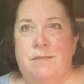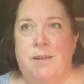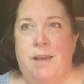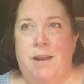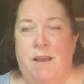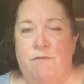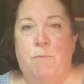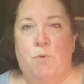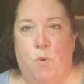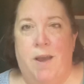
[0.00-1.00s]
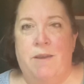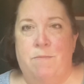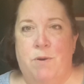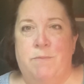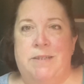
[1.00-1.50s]
and have a quiet
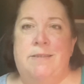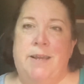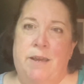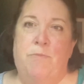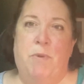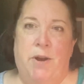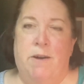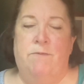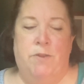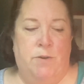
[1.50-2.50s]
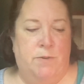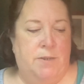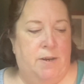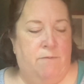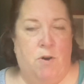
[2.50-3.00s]
moment, say a prayer for those
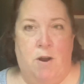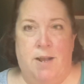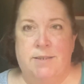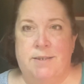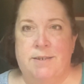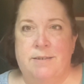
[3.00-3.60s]
that have crossed.